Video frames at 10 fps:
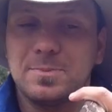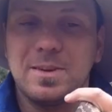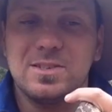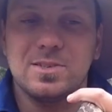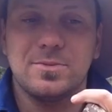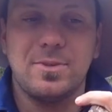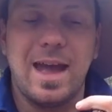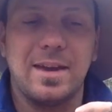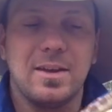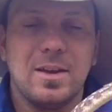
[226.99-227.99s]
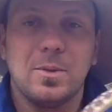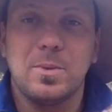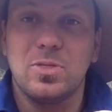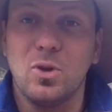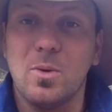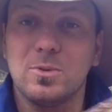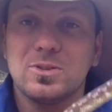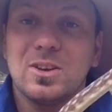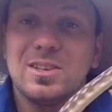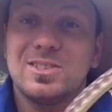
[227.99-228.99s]
species of rat with normal
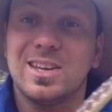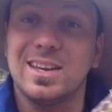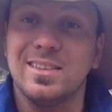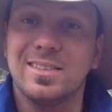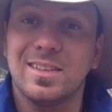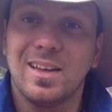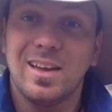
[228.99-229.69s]
sized teeth,